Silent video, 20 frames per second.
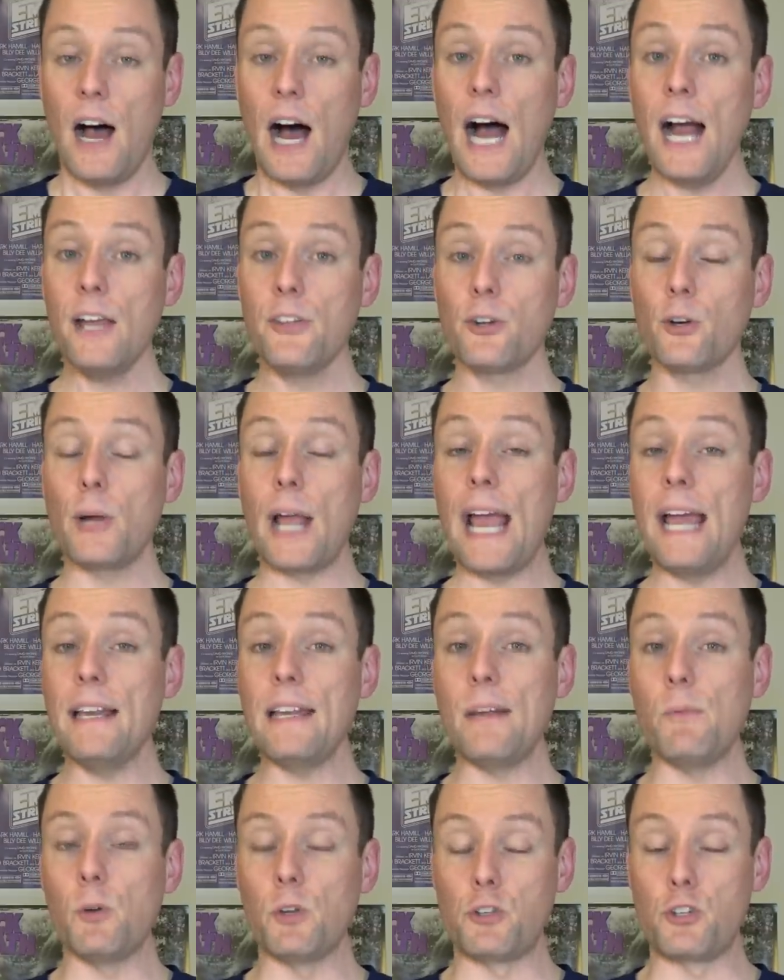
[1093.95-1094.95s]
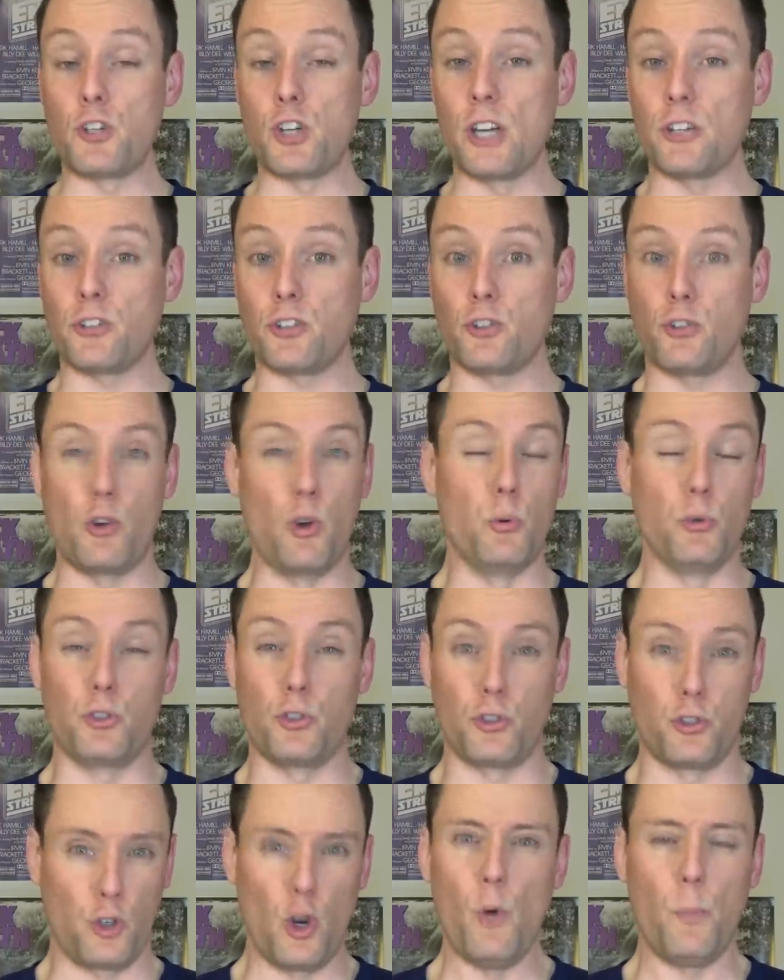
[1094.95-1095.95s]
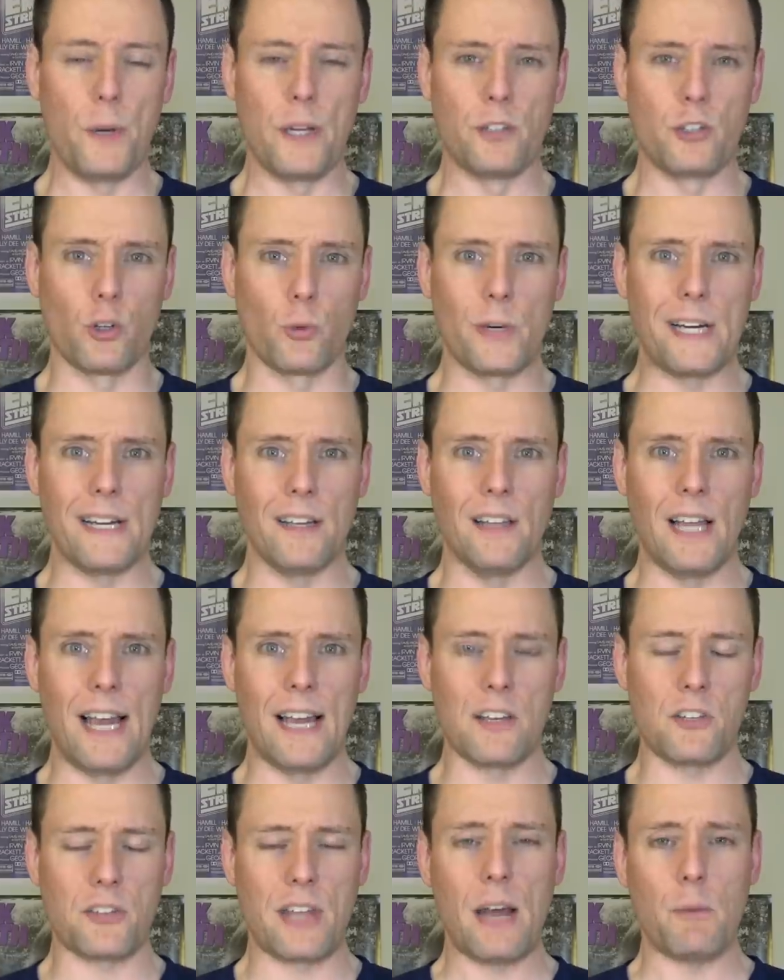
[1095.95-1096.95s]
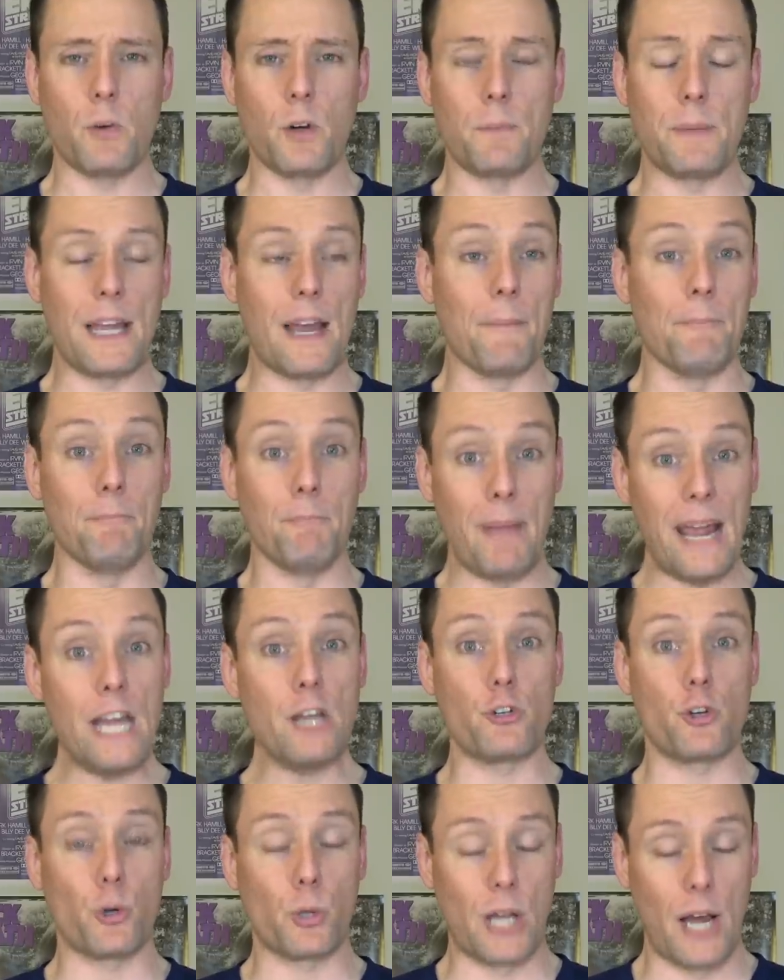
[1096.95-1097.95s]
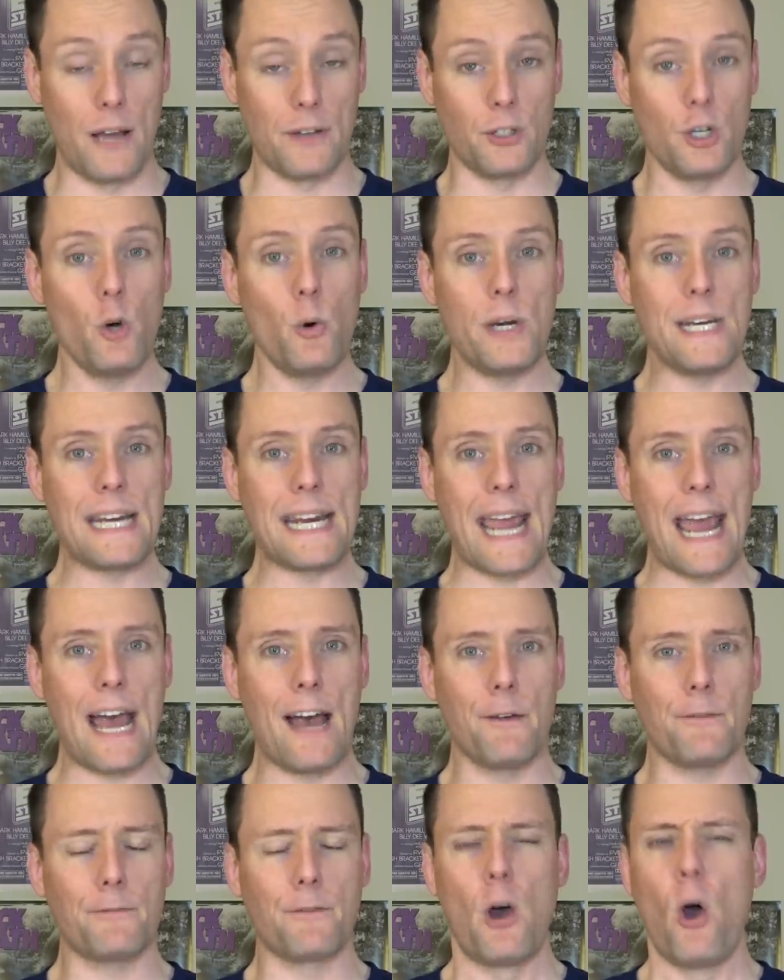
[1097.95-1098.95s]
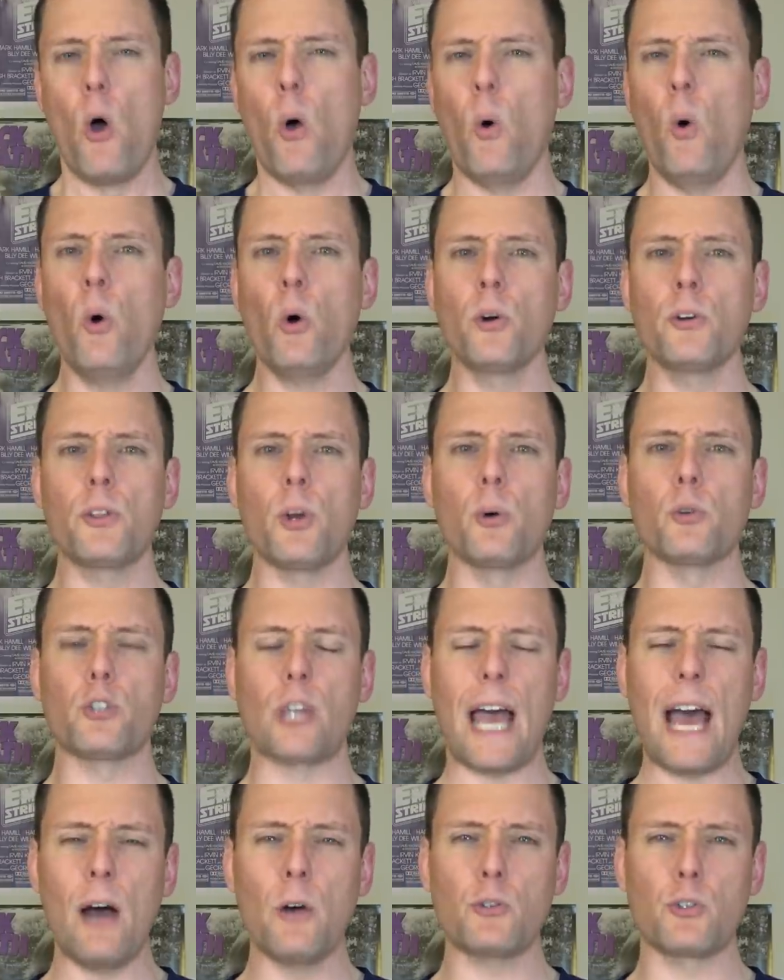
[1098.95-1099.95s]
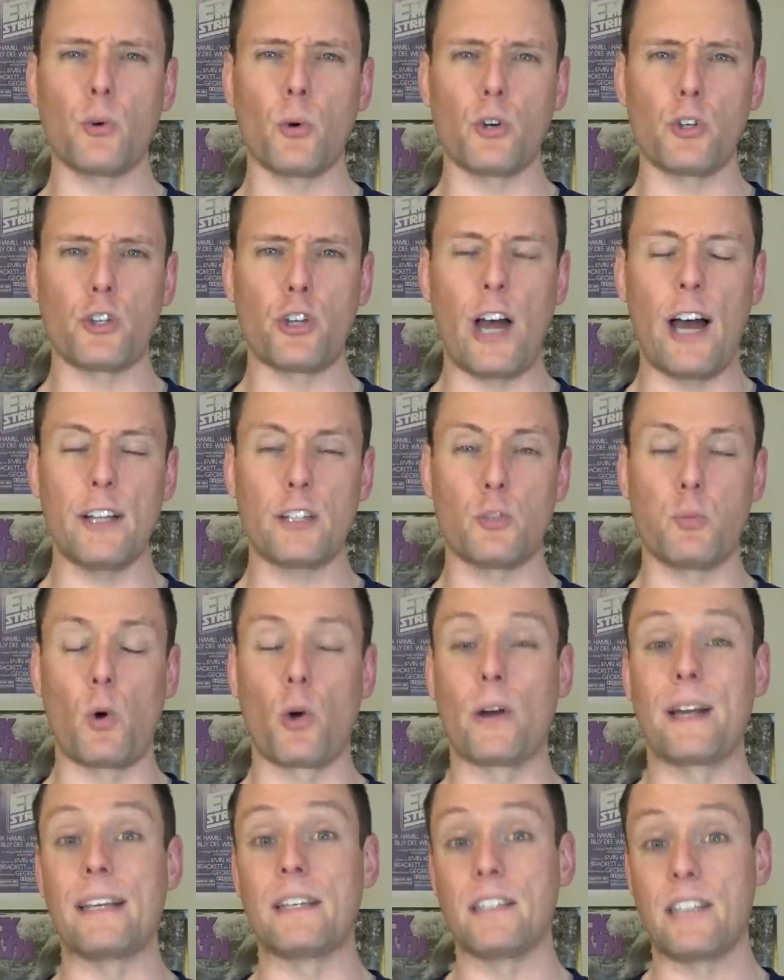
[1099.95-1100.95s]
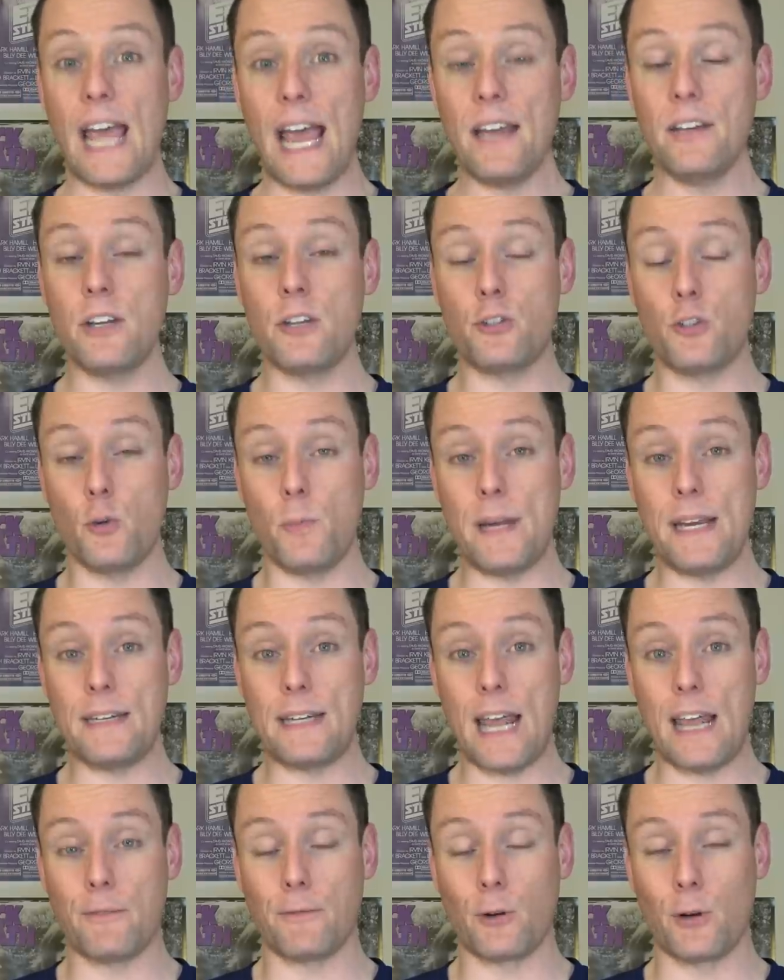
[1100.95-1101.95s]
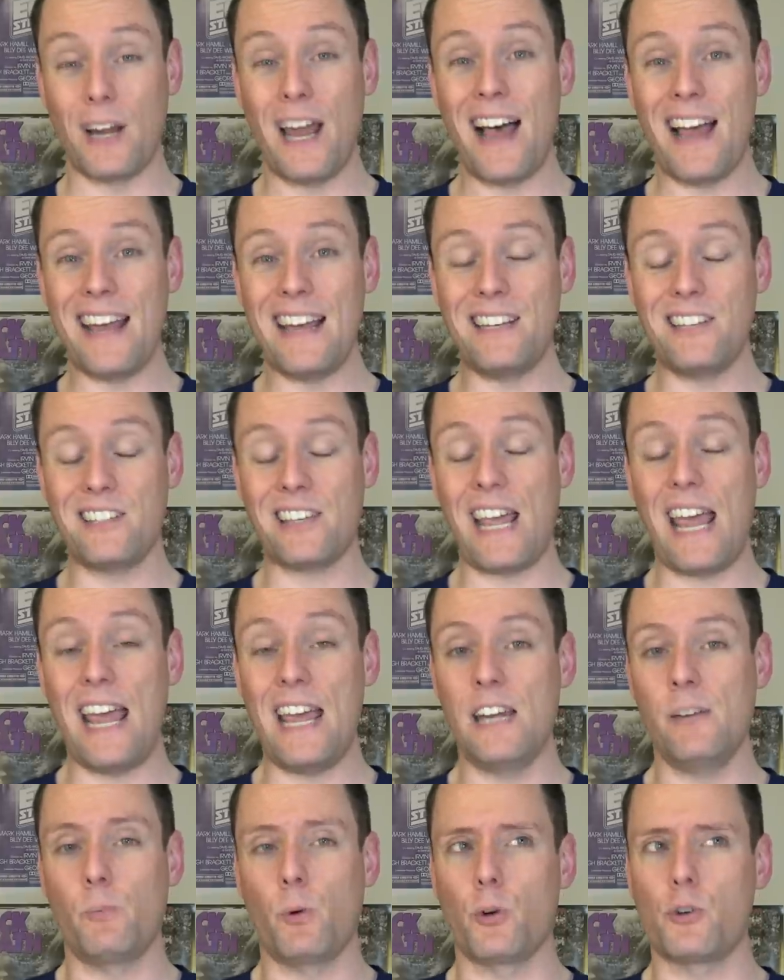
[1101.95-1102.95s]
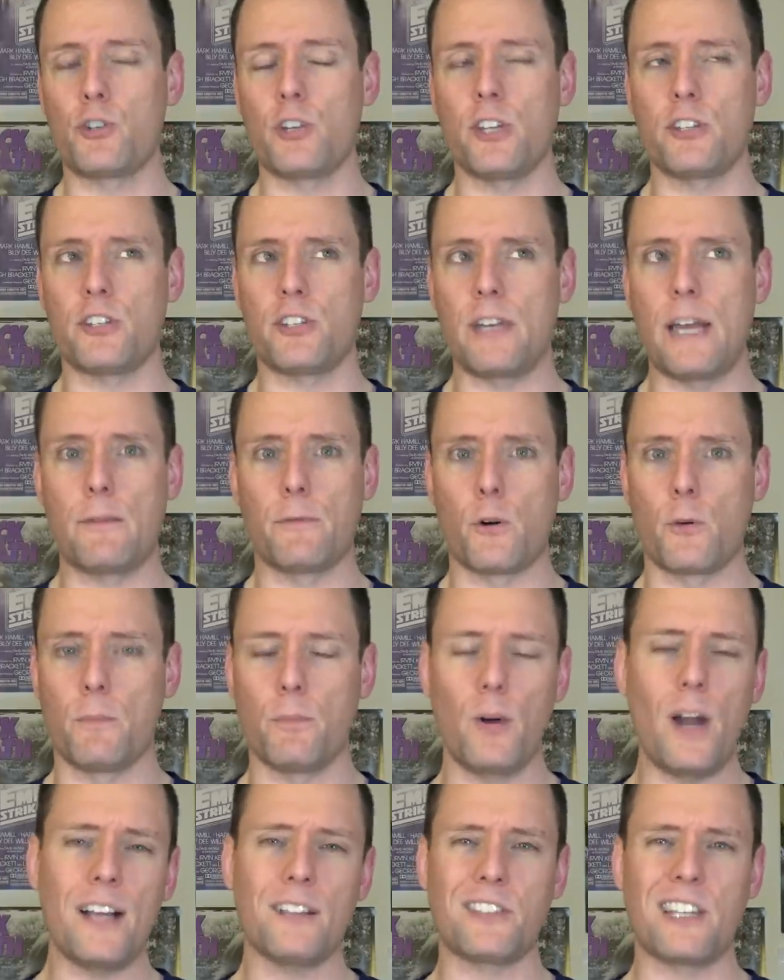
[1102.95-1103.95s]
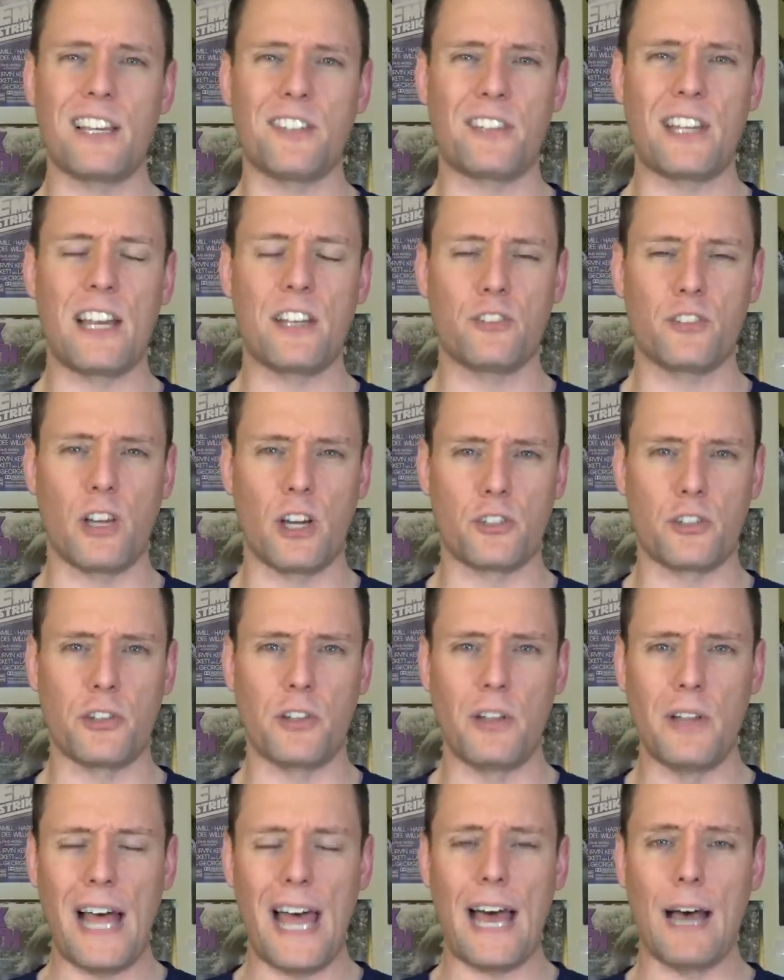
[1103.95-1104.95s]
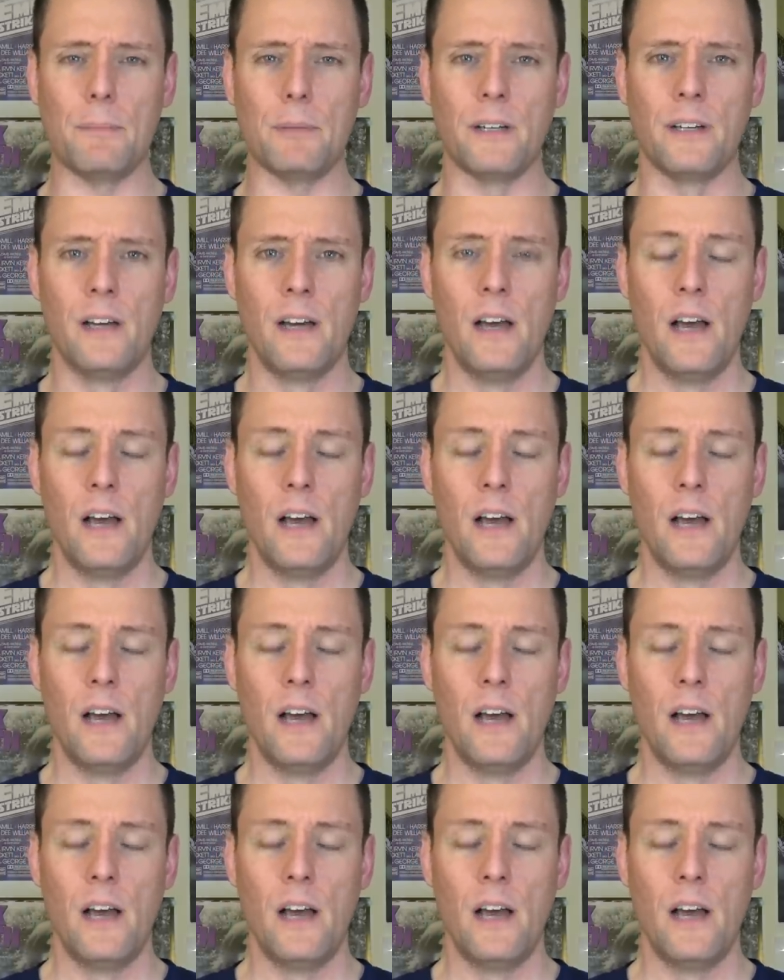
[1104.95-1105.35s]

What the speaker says: Either Eddie was just too stupid to realize that would be a major continuity gaffe, or those outdoor shots were intended to be day for night and were just never processed as such in the lab,